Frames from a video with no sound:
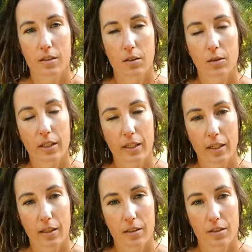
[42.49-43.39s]
looking
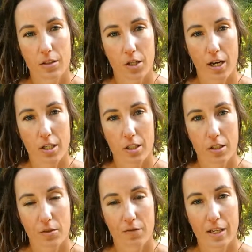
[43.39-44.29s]
at changing
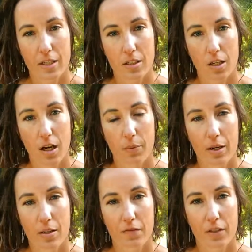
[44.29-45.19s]
to a vegan diet, one
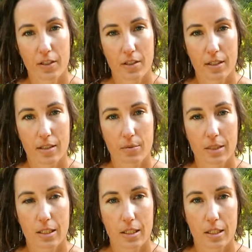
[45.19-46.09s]
of the first things
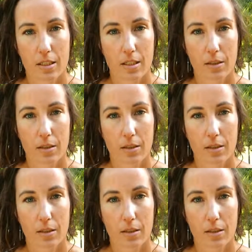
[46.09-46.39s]
we did